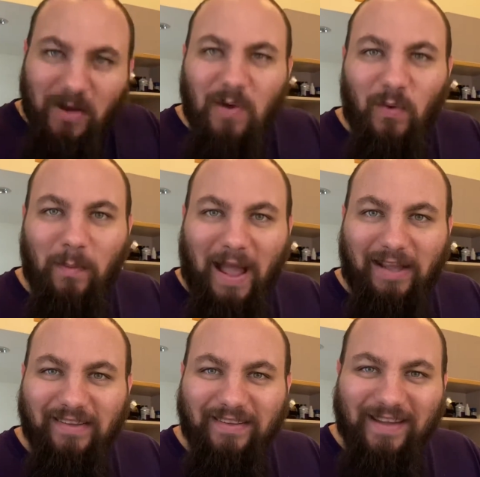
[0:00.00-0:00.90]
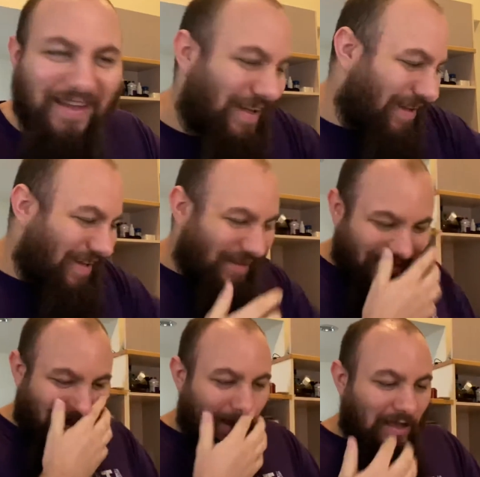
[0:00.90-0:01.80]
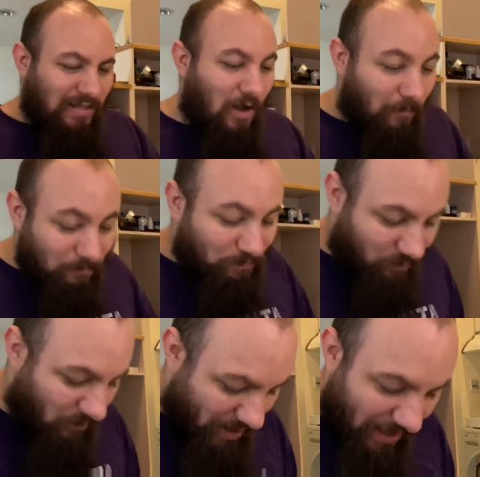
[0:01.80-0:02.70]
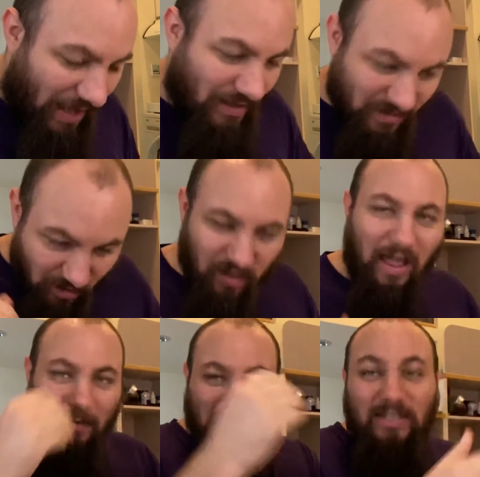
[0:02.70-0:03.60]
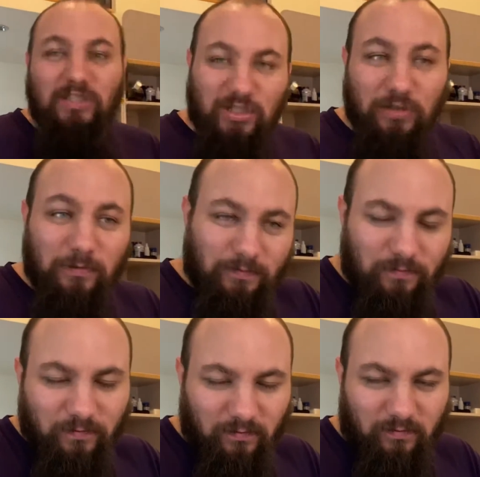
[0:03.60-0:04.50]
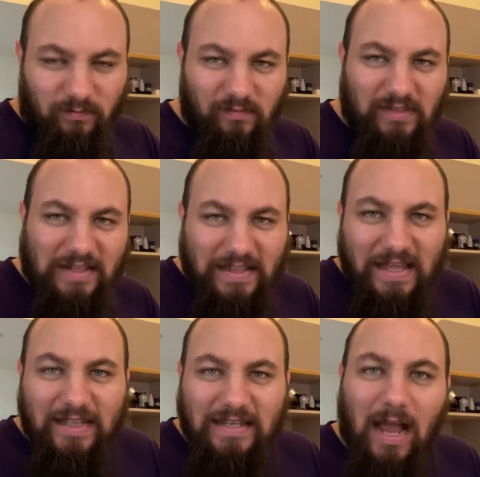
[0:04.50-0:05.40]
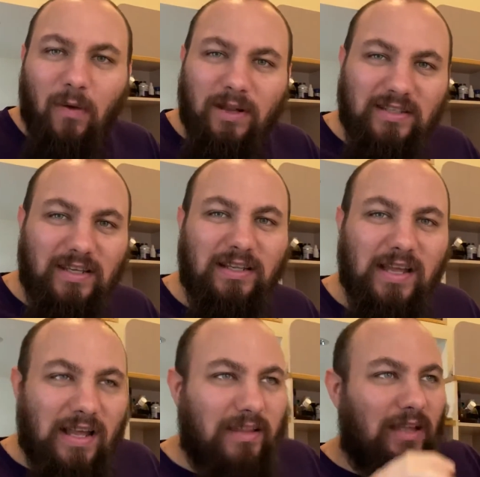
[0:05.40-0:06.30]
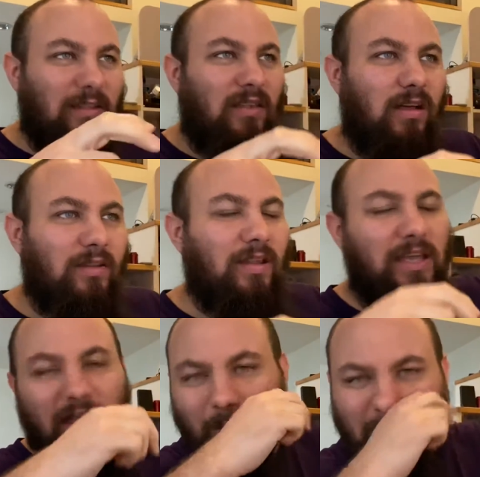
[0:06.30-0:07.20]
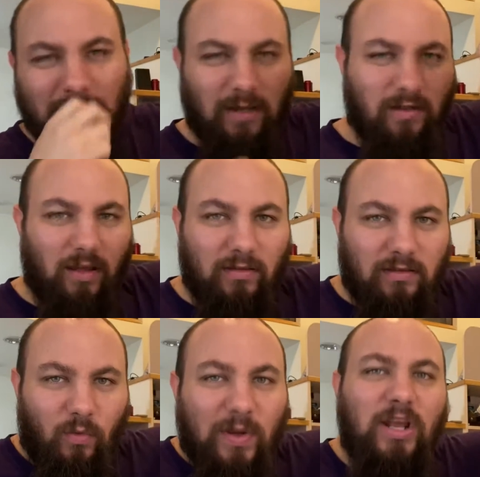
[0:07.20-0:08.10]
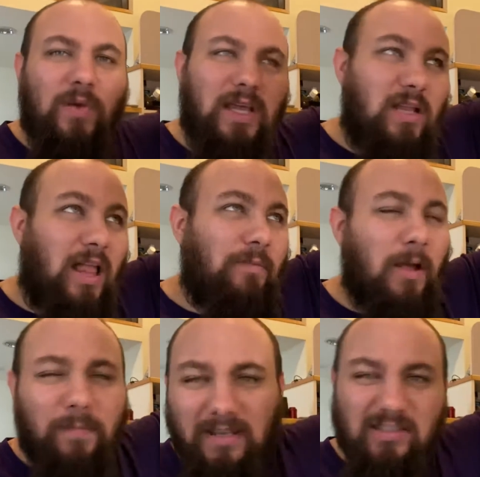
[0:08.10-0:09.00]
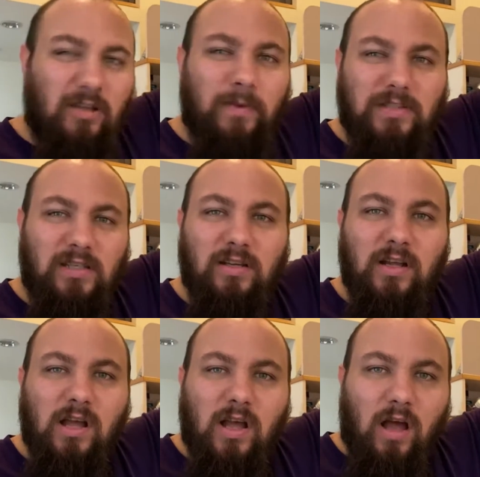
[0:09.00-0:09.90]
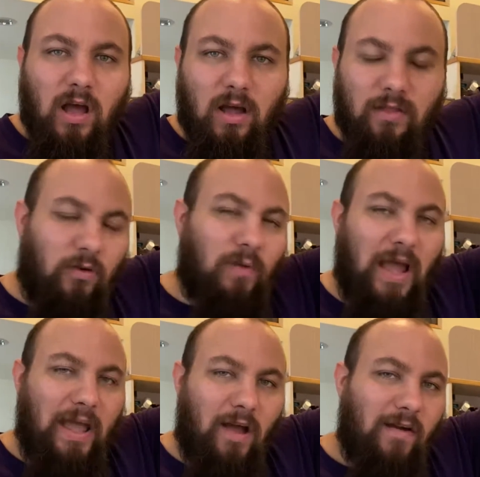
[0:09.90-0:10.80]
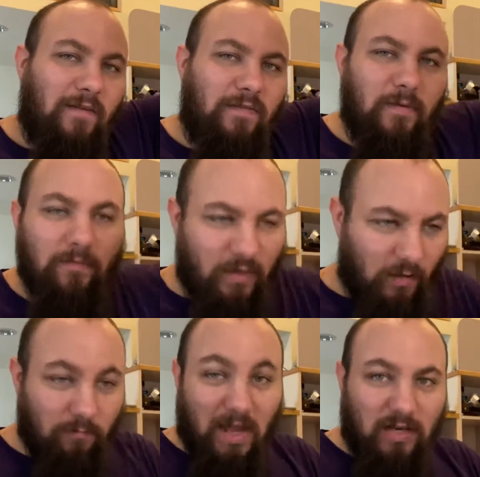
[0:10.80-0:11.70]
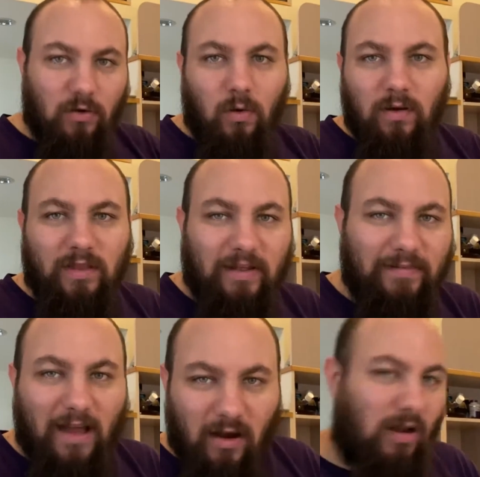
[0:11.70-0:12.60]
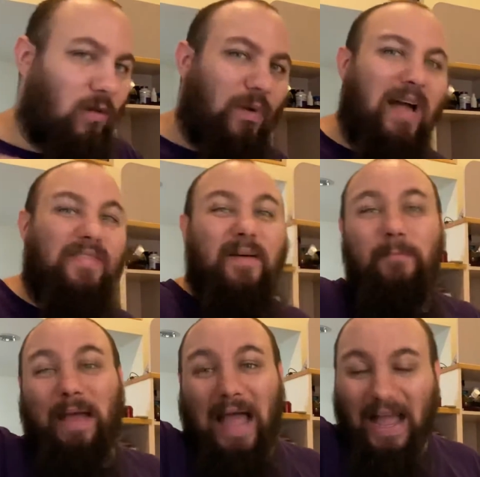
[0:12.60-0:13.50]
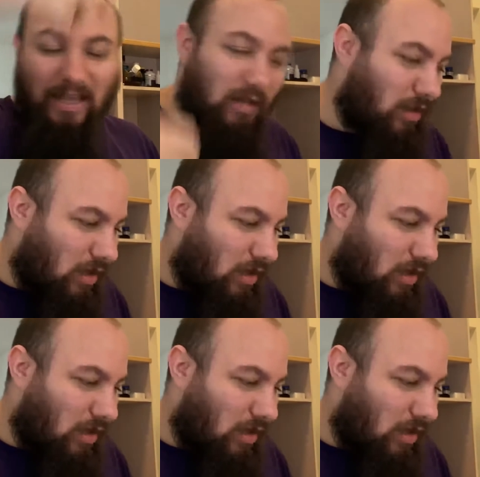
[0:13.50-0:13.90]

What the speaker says: we're back. So Ming has climbed into the tower. It's the keep is the window he climbed up in is a little bit to the right of the main door that he found around the back